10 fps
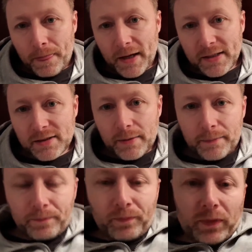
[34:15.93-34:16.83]
That's it.
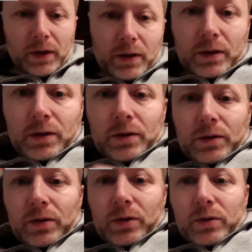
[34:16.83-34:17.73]

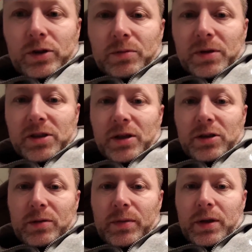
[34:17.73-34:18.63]
Hold on, somebody said
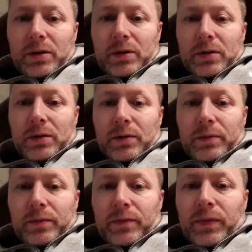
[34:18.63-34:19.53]
something there.
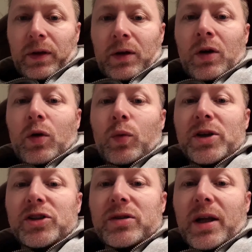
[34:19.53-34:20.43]

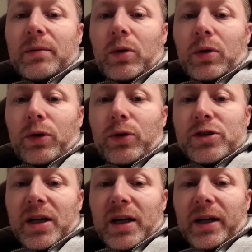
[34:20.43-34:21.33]
Wish you did more
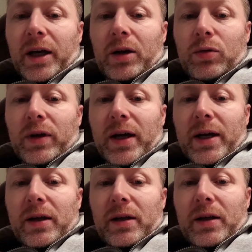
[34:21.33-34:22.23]
Who's That Girl
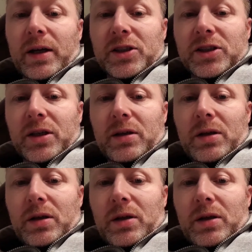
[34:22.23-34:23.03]
guy. That shit